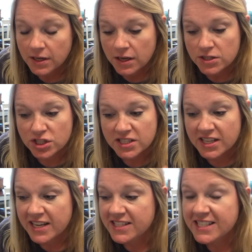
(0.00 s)
Just in
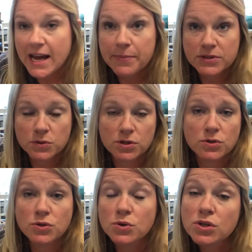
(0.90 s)
case this happens with you,
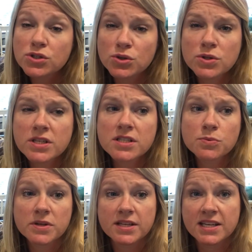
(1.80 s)
you can do this
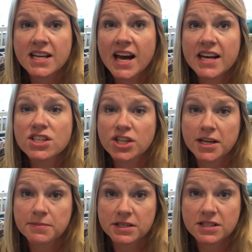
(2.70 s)
with any kind of
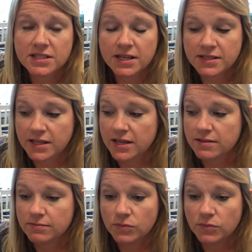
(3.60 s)
jam that does not set,